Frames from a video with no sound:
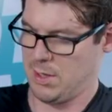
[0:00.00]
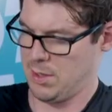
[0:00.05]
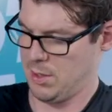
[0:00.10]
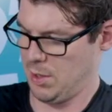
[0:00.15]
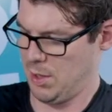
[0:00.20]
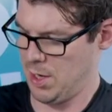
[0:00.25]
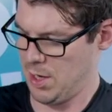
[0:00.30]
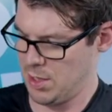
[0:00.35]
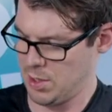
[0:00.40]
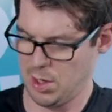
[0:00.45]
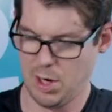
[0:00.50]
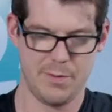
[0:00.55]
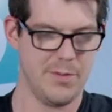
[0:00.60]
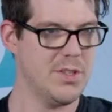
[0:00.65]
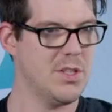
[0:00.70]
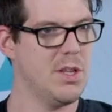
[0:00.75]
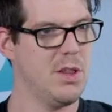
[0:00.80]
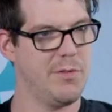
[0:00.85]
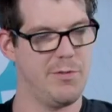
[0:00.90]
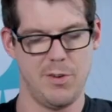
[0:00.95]
So these are
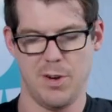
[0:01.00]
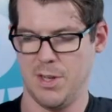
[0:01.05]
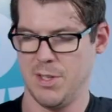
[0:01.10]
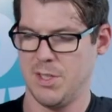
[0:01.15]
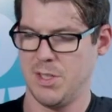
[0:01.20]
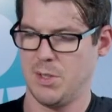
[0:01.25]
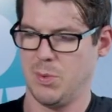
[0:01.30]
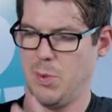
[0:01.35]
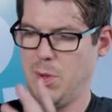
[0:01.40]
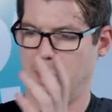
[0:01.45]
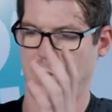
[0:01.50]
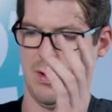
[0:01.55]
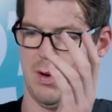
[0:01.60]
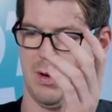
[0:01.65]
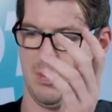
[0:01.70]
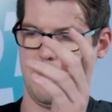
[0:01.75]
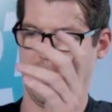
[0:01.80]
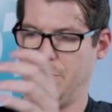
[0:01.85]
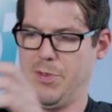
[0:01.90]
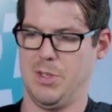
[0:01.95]
obviously the fronts with your
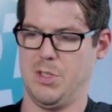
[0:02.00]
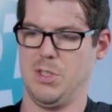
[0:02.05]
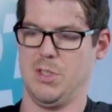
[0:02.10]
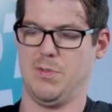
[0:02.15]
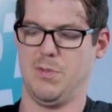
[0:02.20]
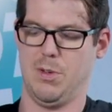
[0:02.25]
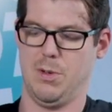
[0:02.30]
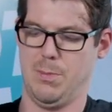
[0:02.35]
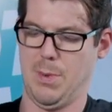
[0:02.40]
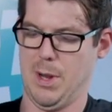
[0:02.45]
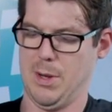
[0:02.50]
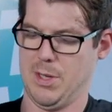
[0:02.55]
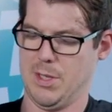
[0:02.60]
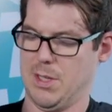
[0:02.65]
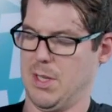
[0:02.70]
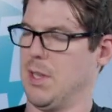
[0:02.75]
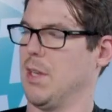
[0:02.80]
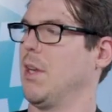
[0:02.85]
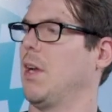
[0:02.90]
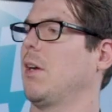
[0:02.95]
provisions for mounting
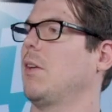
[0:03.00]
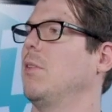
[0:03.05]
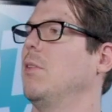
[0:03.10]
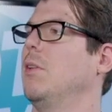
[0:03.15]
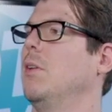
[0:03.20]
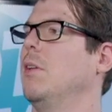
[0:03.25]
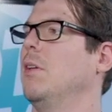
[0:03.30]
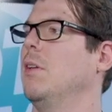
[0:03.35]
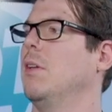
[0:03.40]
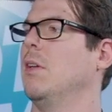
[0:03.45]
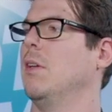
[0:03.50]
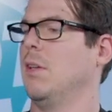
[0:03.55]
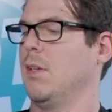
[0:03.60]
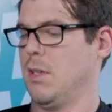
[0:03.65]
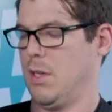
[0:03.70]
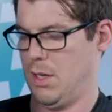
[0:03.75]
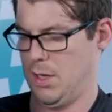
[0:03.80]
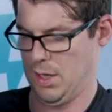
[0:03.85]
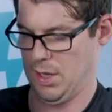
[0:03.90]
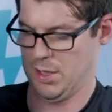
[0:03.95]
to the knuckle,
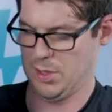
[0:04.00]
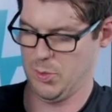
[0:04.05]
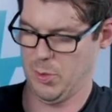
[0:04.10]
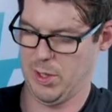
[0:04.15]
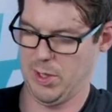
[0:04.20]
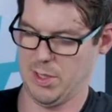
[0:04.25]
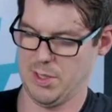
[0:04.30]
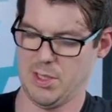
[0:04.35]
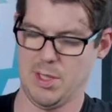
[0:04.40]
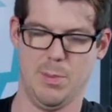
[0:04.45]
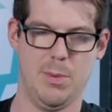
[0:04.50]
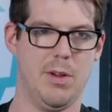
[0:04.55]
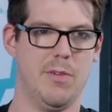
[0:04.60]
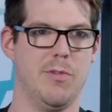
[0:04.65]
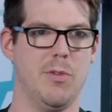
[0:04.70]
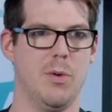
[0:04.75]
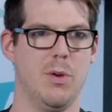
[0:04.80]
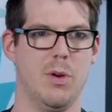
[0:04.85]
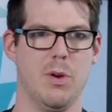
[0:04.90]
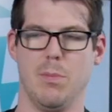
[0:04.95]
as well as something
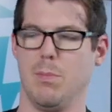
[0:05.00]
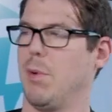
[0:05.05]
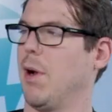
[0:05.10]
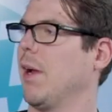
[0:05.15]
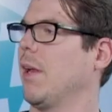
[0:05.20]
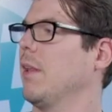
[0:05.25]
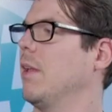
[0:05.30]
for your brake